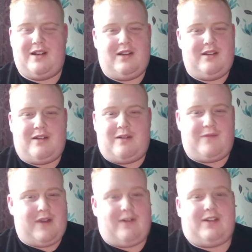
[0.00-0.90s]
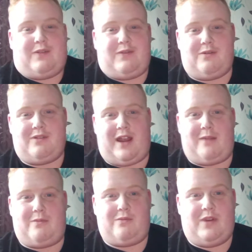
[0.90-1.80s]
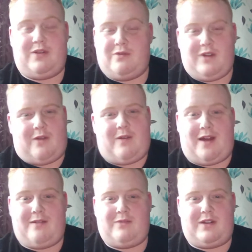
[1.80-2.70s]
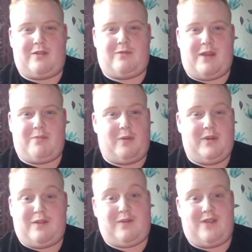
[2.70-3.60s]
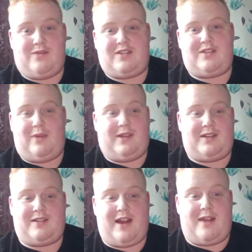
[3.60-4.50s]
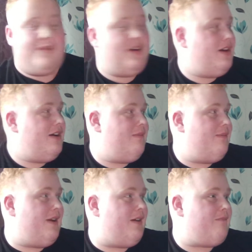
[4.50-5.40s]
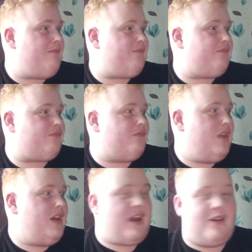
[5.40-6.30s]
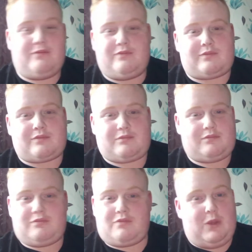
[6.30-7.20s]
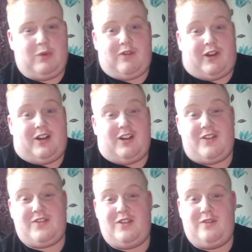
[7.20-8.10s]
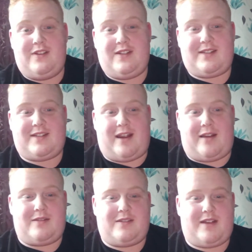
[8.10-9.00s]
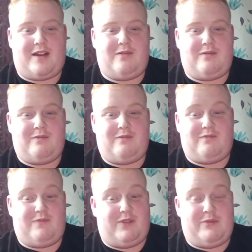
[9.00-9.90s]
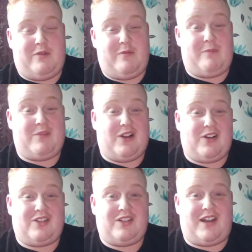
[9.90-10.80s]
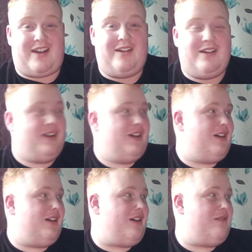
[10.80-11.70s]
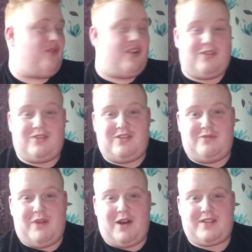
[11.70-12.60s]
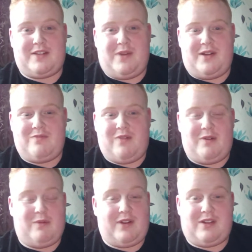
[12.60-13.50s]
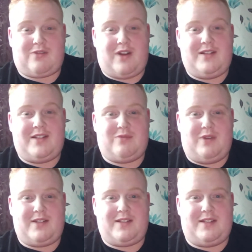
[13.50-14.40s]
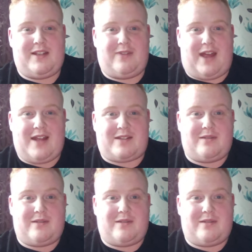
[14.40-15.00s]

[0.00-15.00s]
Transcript: a very difficult game. We all know that. You know, they're probably the favourites to win this game, but, you know, we've won our last two visits there. So you remember last year, you know, Roy Hodgson masterminded probably one of the greatest wins he's ever had